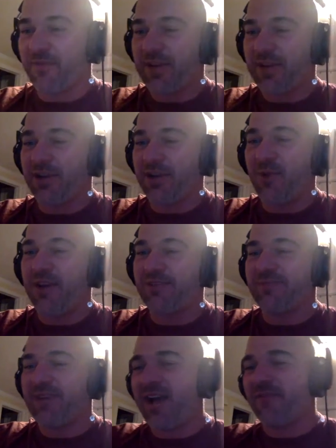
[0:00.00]
fact, you know what?
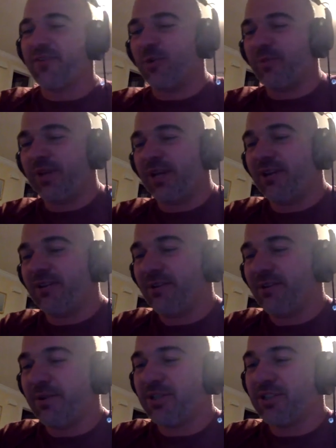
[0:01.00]
I have it open now.
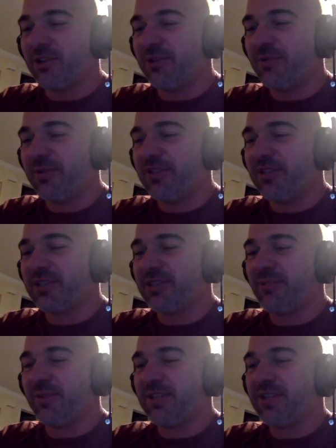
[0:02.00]
Let me just
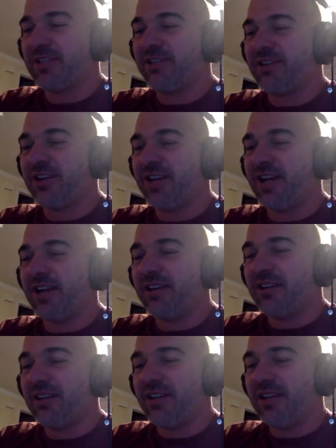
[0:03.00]
click on that.
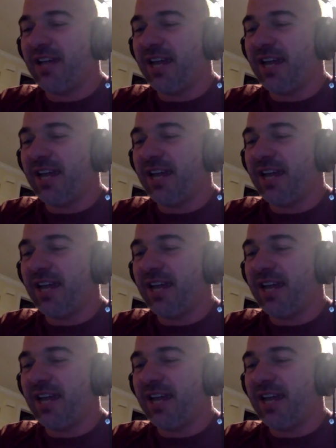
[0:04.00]
And,